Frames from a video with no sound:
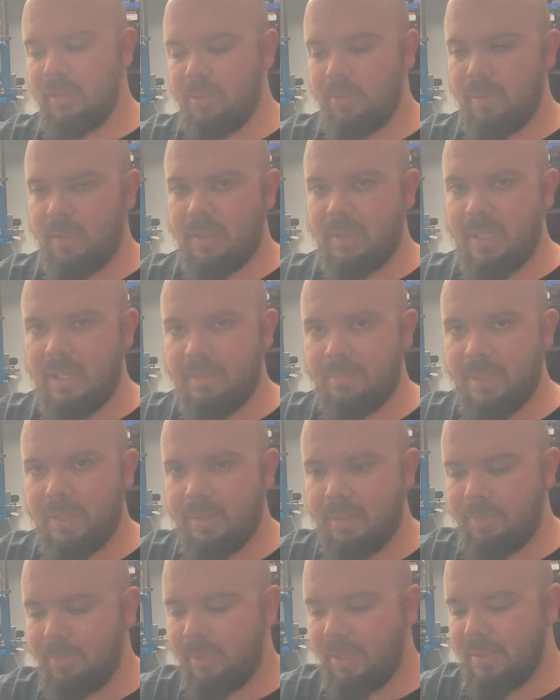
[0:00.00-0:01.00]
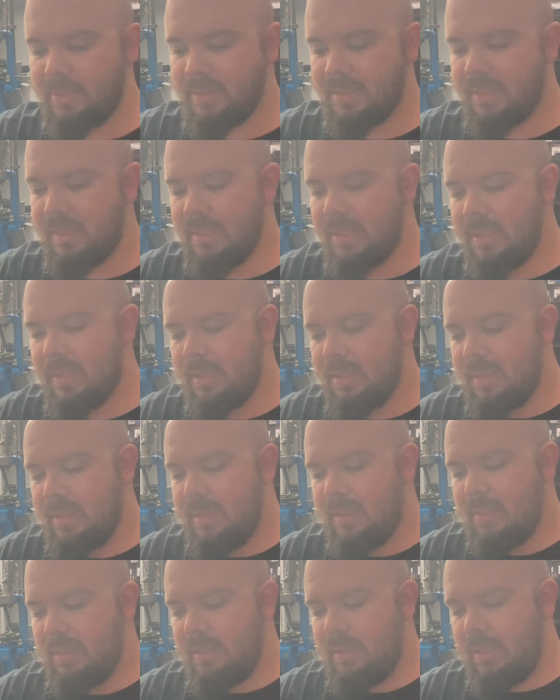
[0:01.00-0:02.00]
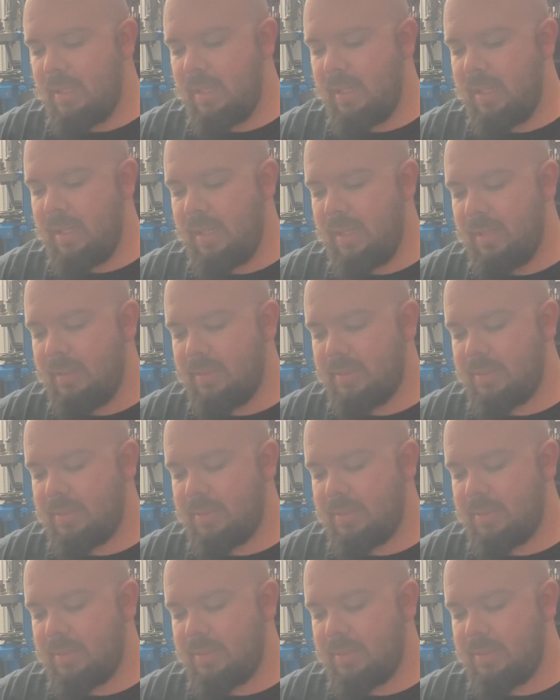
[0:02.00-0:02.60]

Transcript: wanted to have my thumb rest. And